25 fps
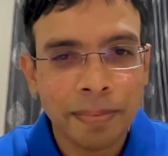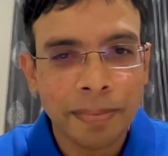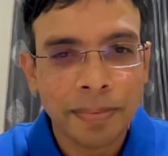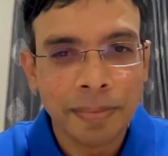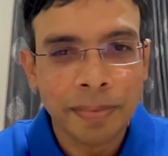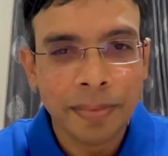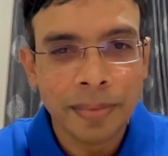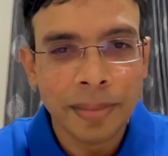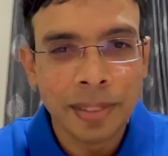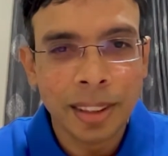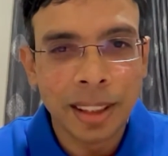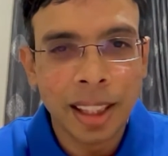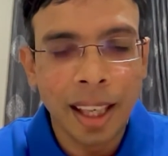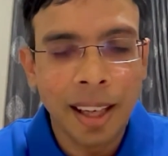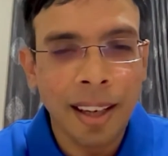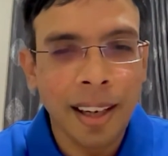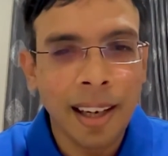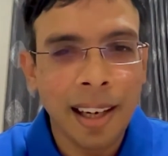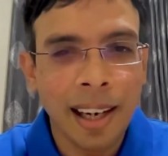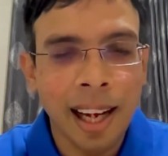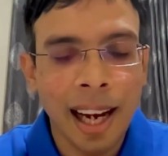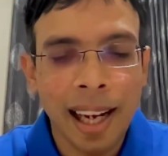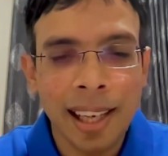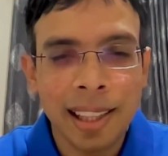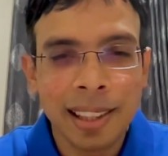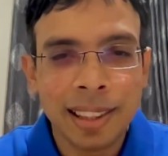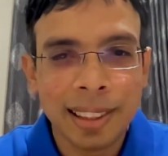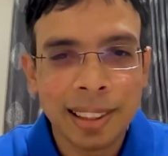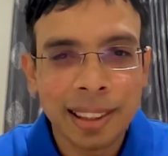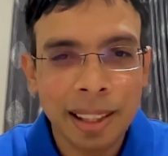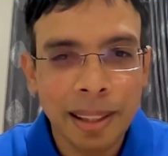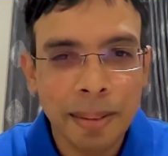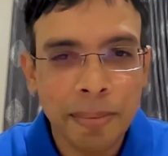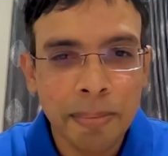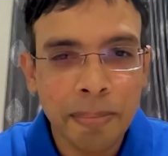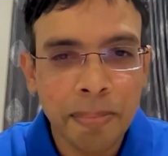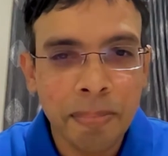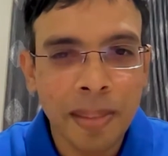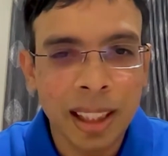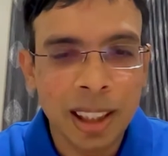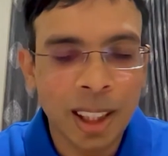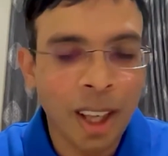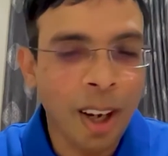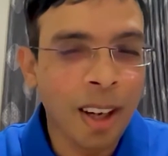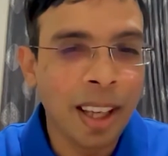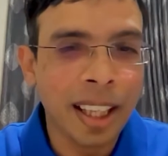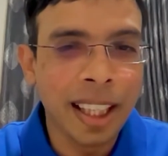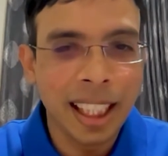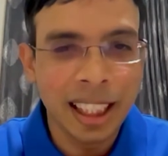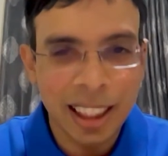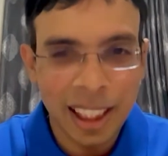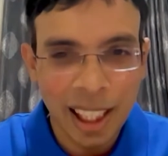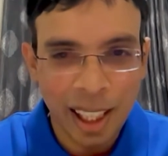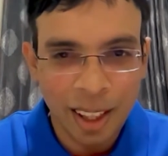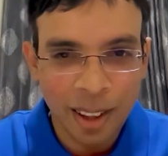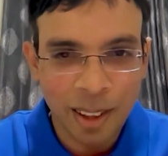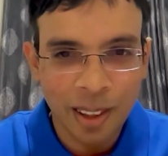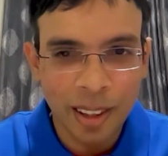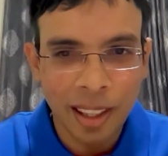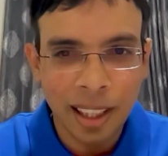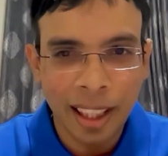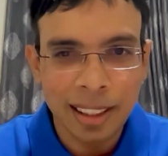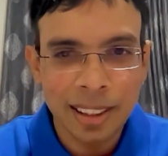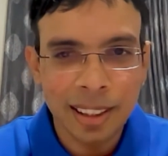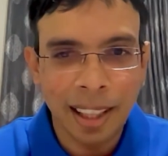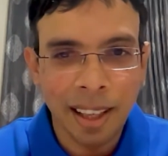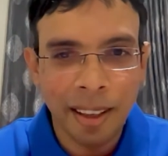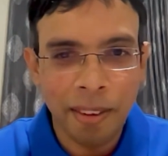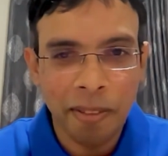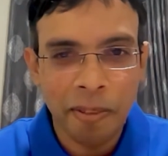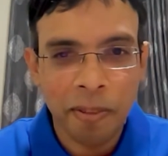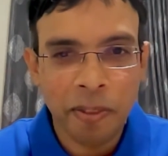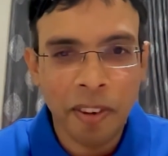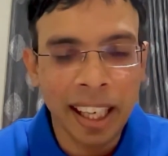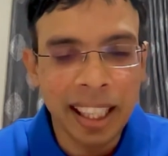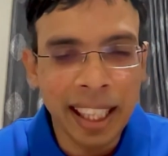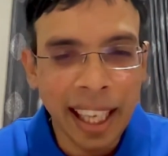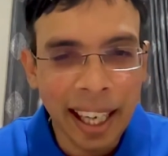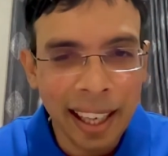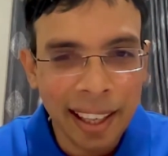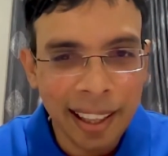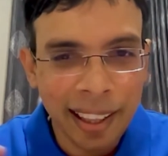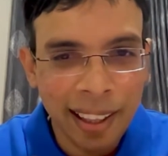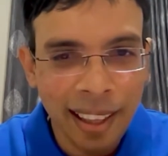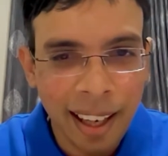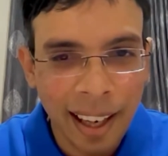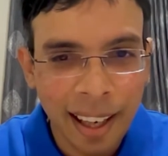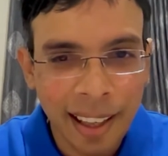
the Reliance majority shareholders are fighting,